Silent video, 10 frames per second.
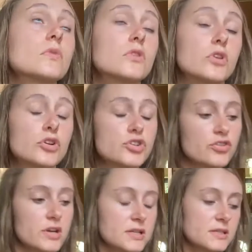
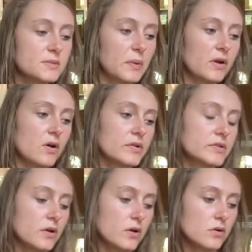nurturance, but
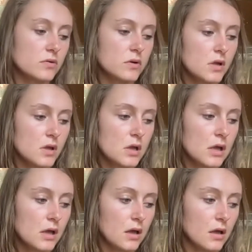also
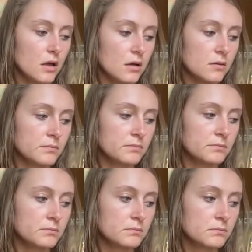um,
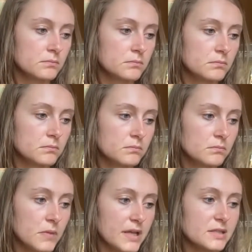
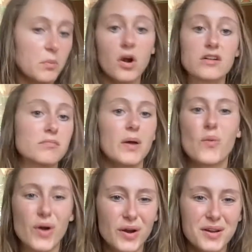it's a part of my
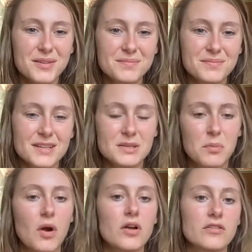work. It's a
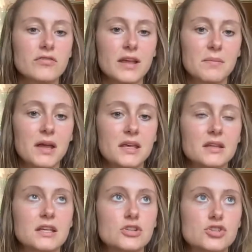part of like my
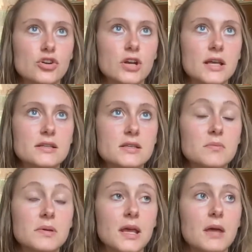healing journey to
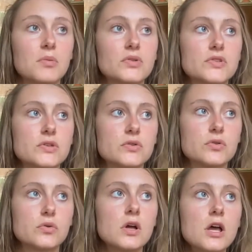be able
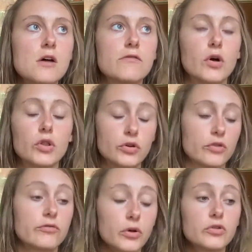to
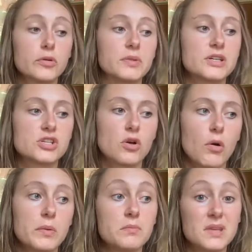vulnerably show
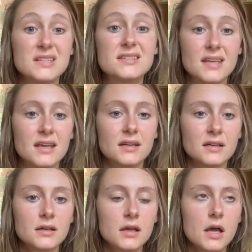up and be seen
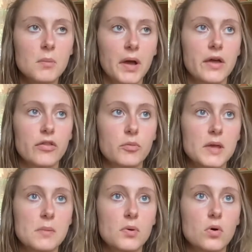by other
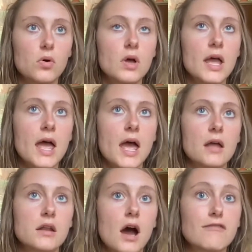people,
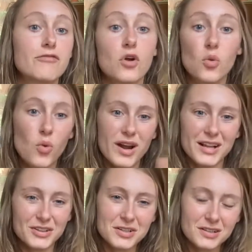not for what
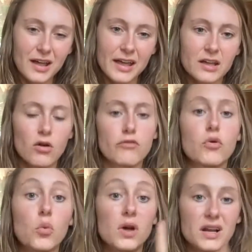I look like or
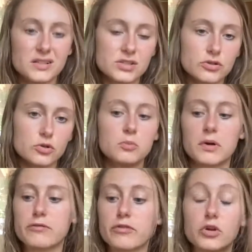for what I do,
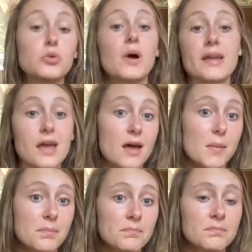but for who I
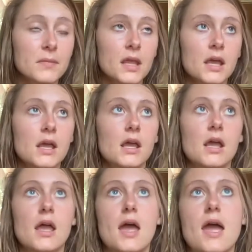am.
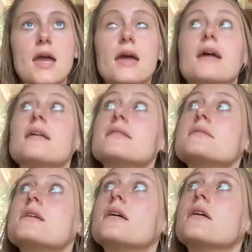
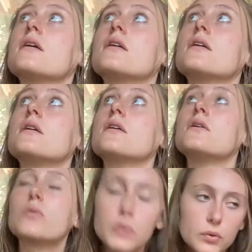And
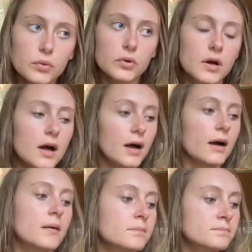whew,
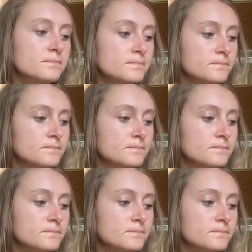um,